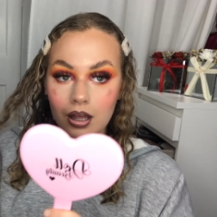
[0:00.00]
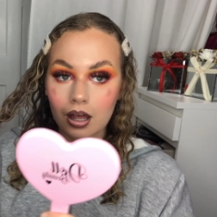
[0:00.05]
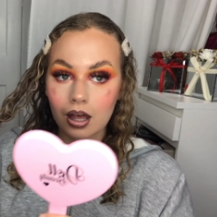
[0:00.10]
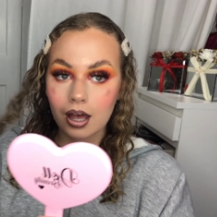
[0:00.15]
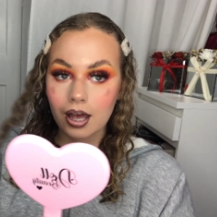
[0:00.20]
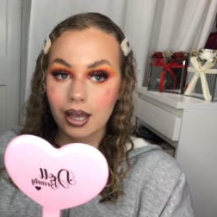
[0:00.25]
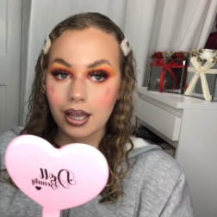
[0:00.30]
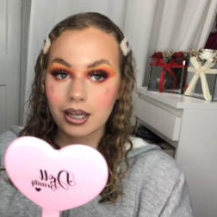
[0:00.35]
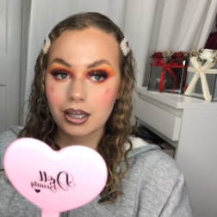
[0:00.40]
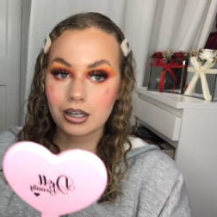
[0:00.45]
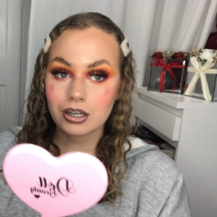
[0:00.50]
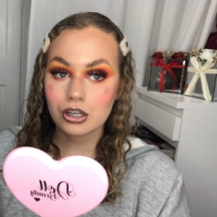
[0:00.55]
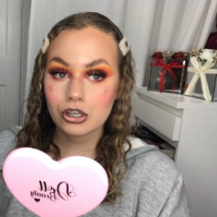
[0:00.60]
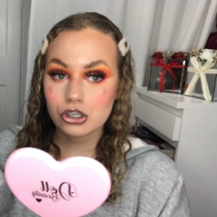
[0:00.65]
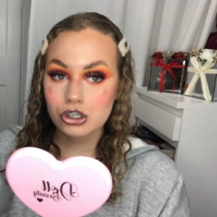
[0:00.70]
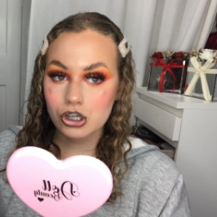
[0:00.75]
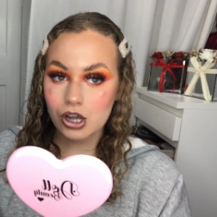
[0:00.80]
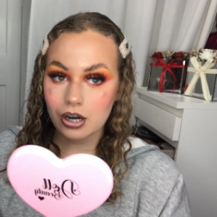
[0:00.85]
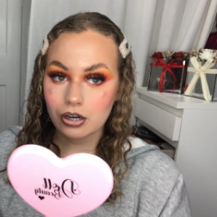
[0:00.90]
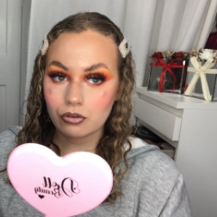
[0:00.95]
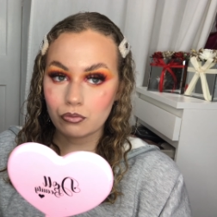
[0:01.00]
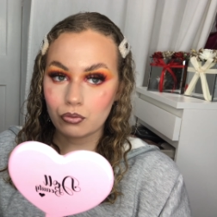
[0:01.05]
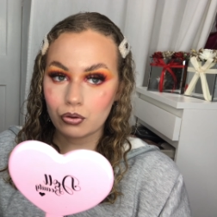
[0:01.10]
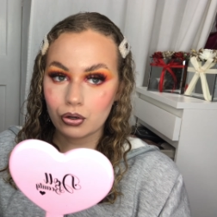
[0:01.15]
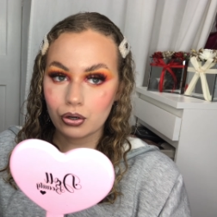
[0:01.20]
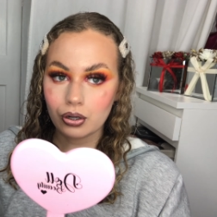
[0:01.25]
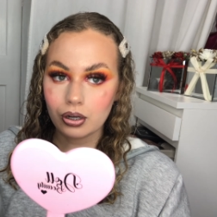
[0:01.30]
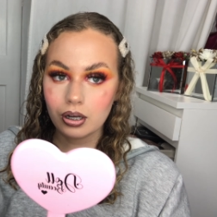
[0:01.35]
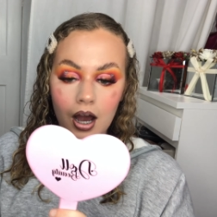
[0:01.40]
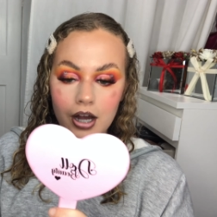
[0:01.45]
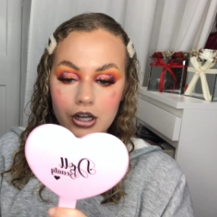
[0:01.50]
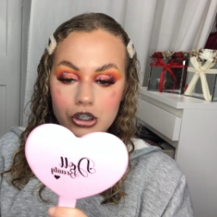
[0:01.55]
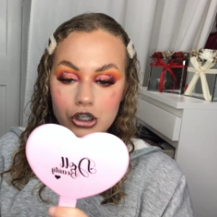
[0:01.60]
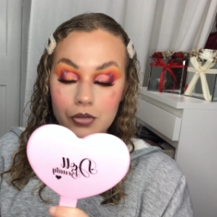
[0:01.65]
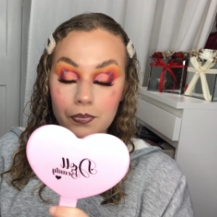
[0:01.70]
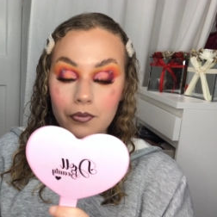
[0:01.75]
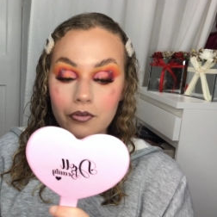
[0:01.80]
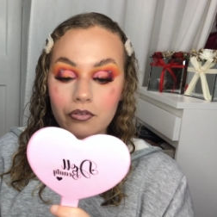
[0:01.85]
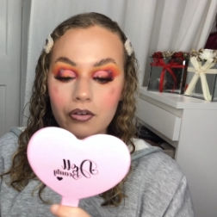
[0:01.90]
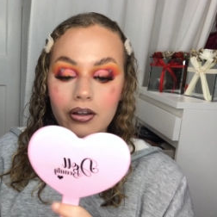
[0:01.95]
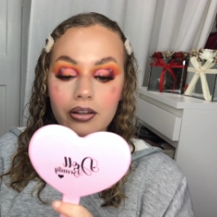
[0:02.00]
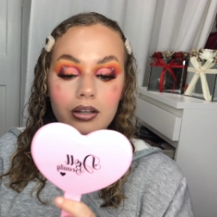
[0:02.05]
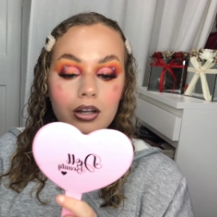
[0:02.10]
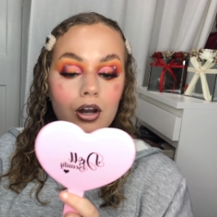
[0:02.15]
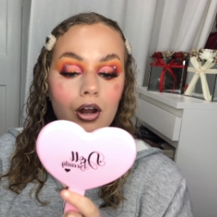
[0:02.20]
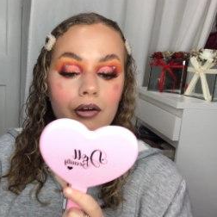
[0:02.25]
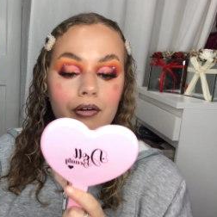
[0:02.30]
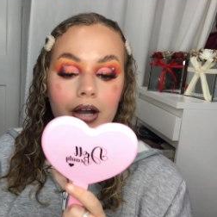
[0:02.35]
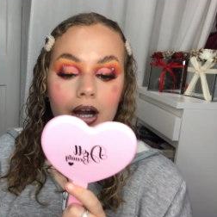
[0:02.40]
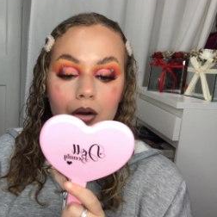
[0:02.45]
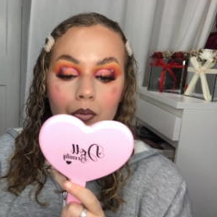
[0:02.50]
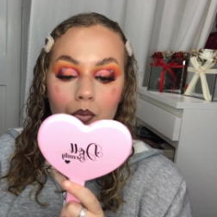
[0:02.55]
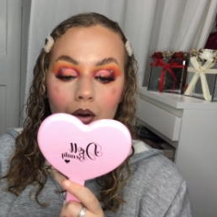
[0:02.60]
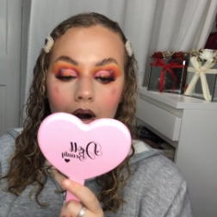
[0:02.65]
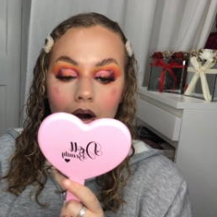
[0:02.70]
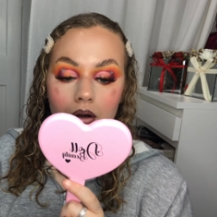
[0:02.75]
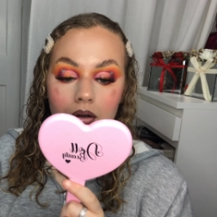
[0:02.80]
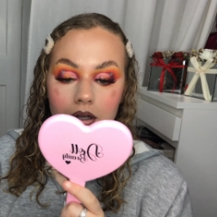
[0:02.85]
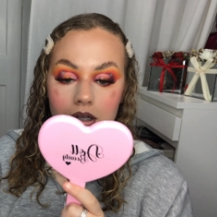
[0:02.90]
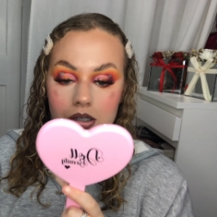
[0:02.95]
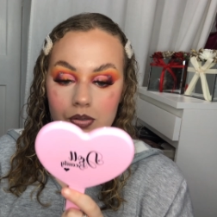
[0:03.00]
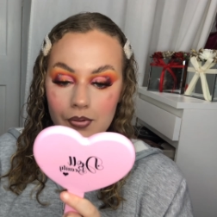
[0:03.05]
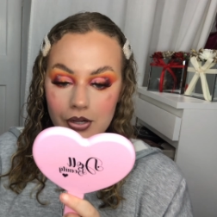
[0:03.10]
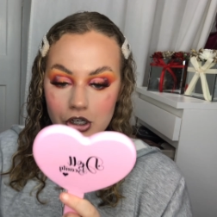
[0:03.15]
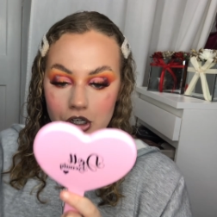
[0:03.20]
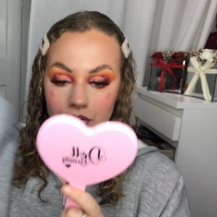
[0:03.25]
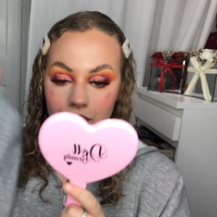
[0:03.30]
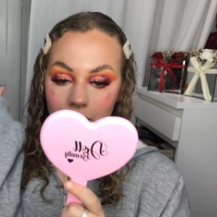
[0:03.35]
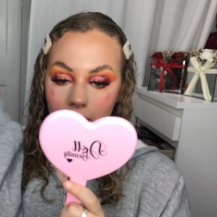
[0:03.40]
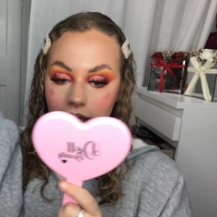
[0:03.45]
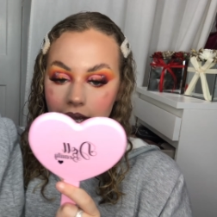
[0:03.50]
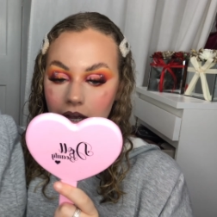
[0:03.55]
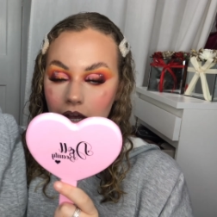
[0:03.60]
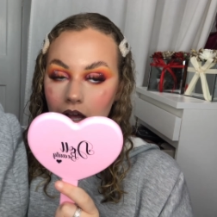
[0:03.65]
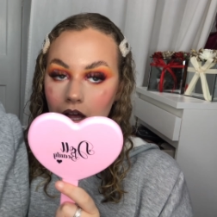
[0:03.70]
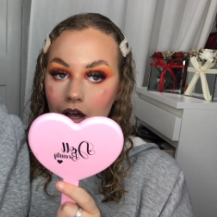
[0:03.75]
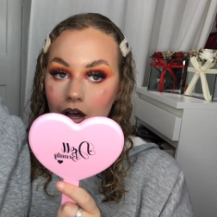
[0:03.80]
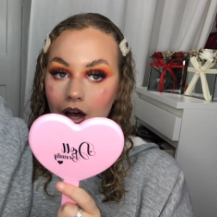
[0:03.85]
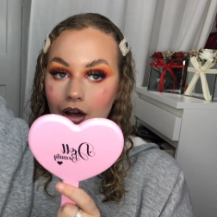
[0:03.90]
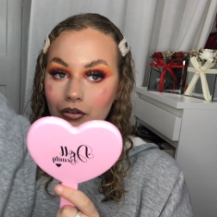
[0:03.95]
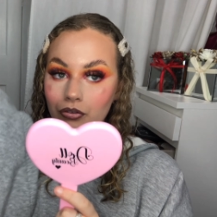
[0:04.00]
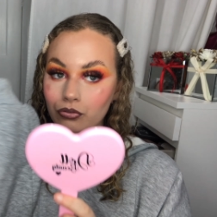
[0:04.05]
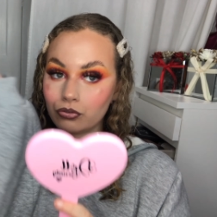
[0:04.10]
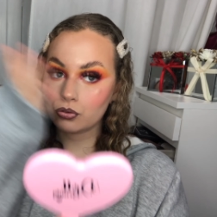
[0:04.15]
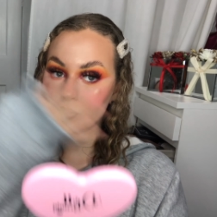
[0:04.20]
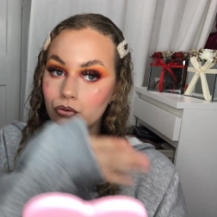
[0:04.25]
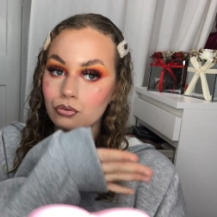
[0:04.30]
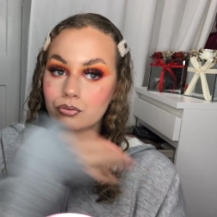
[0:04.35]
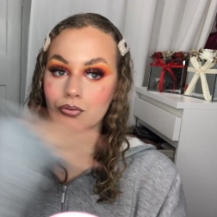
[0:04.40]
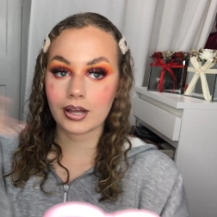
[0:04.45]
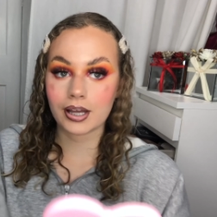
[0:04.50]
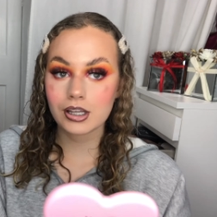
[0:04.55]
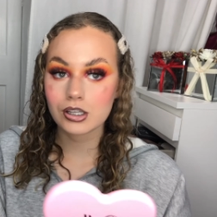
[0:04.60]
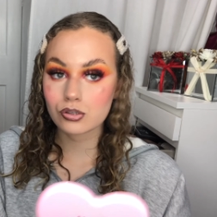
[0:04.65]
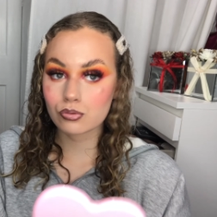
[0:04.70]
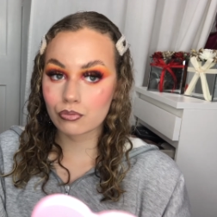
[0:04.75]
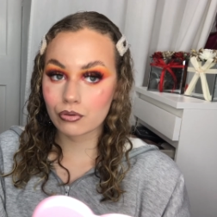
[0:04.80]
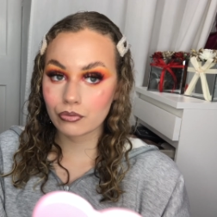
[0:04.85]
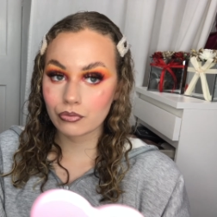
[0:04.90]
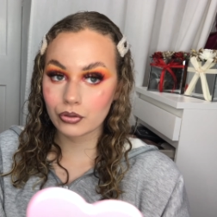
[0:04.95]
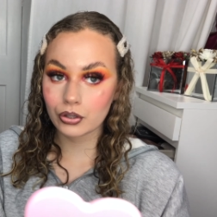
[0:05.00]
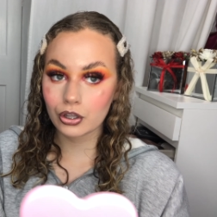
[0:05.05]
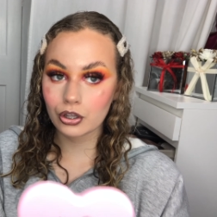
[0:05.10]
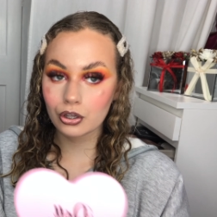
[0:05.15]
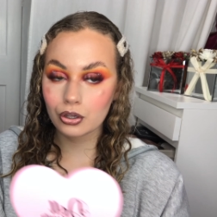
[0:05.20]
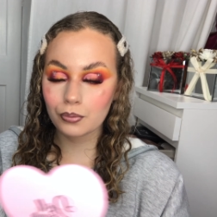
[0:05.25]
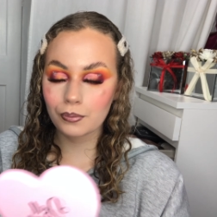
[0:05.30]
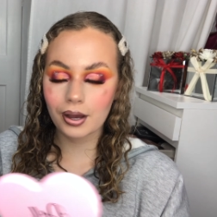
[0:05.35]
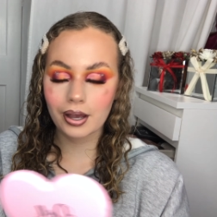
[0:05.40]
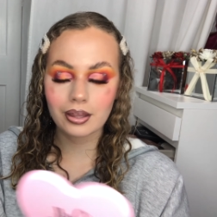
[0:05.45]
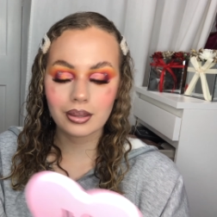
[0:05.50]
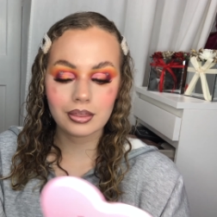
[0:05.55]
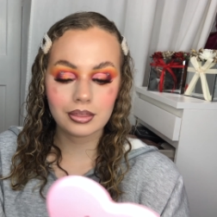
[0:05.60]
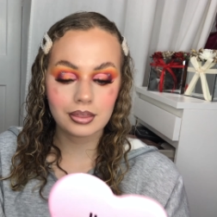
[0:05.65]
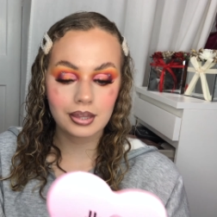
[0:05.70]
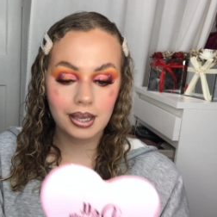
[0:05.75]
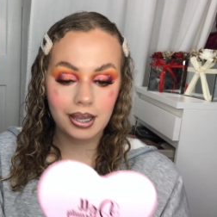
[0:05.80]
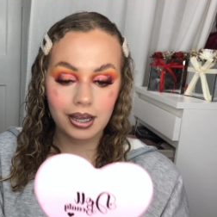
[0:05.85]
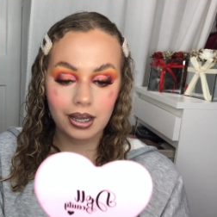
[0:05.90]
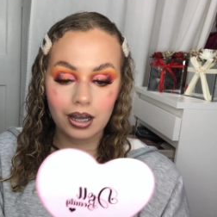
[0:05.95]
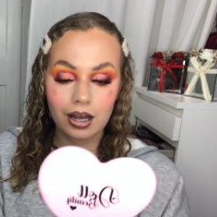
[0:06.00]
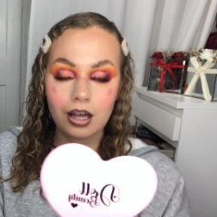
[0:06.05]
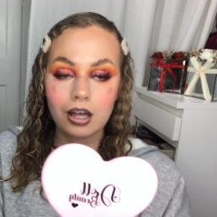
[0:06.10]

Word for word: in general. I do prefer the L'Oreal one, especially for like a full face review, I think.